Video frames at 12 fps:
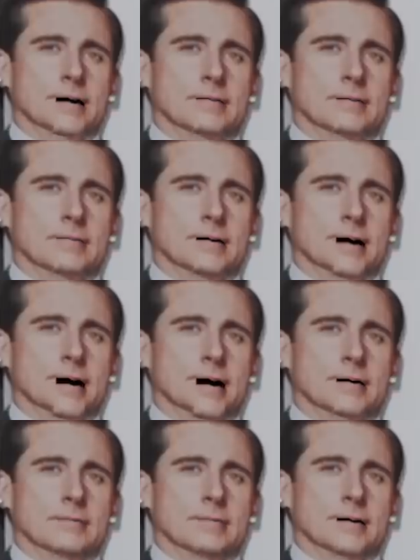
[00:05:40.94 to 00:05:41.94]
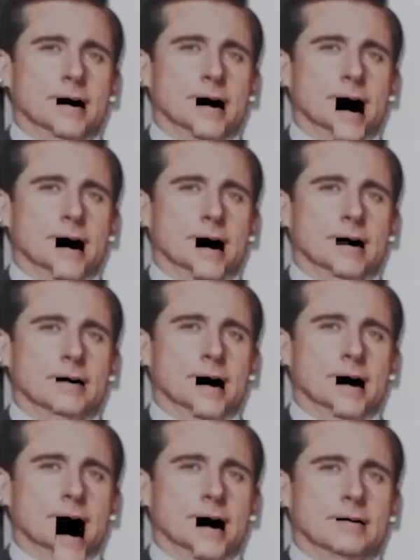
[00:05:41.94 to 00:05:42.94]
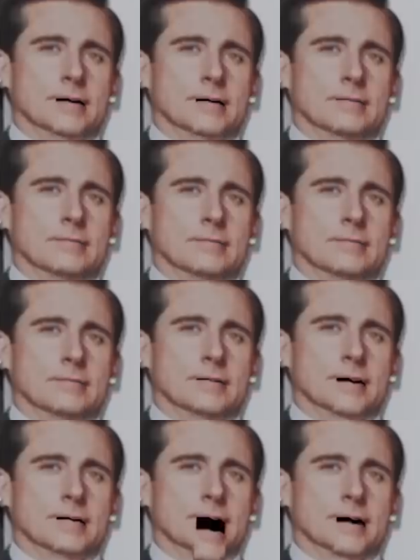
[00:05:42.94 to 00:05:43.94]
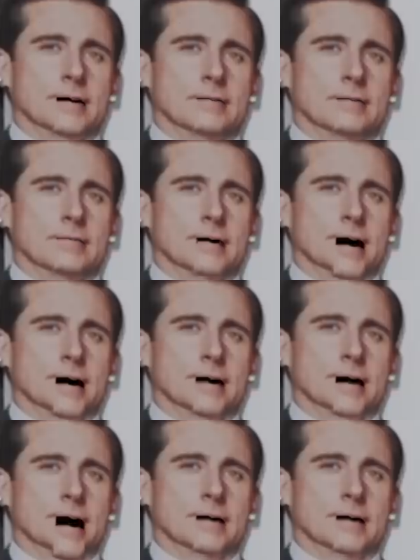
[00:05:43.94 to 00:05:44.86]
torn up. So yeah, I have to wear boots or sneakers. And I don't want to wear